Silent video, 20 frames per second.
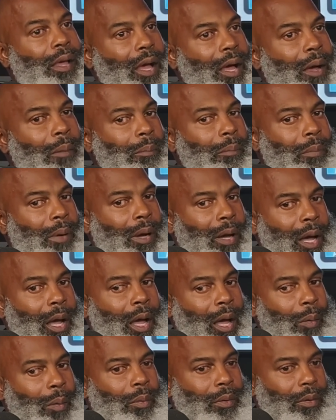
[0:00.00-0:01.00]
I
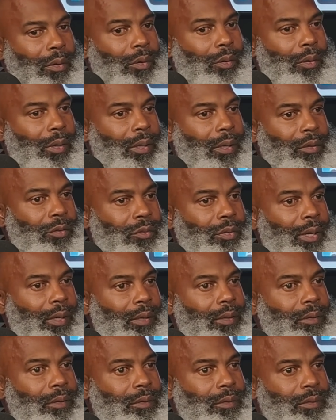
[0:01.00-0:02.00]
want to go ahead and try to
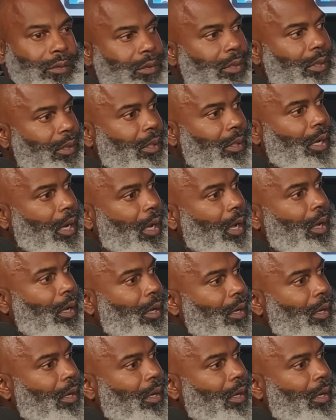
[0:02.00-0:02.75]
steal a car?